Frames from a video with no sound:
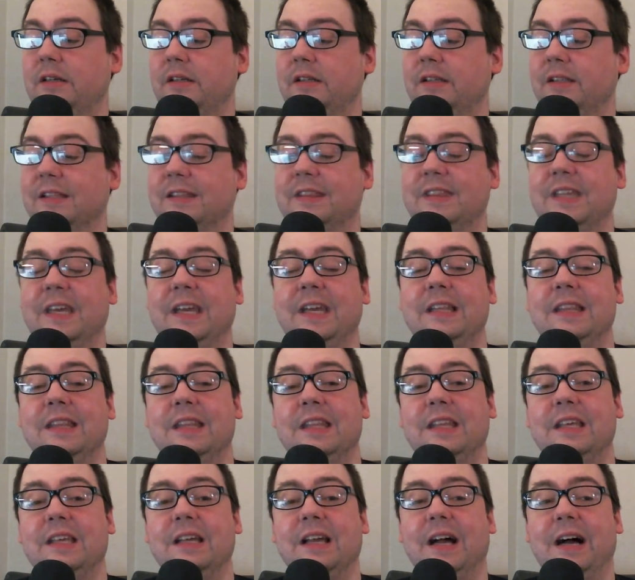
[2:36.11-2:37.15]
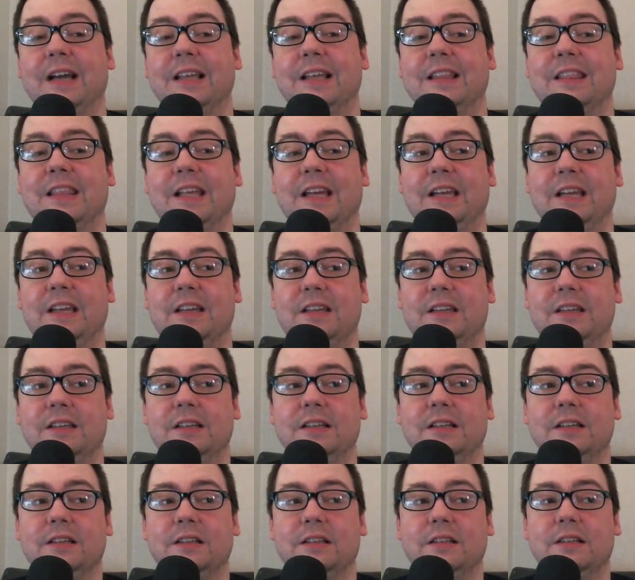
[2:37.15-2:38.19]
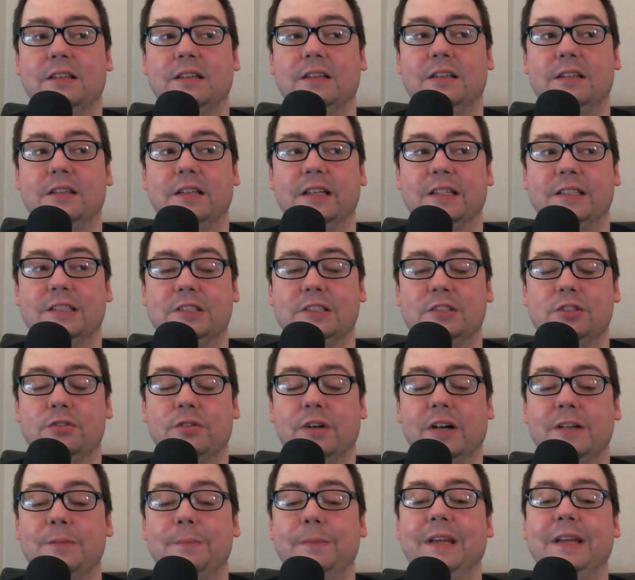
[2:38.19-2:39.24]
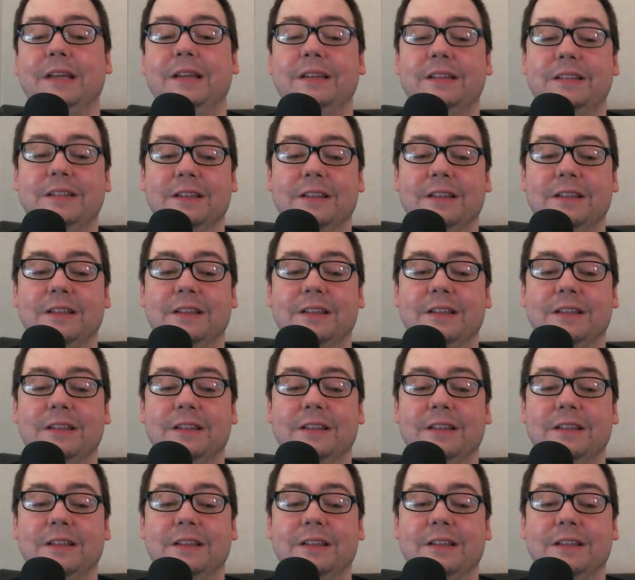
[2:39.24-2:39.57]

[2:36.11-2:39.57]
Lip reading: The thing that I think struck me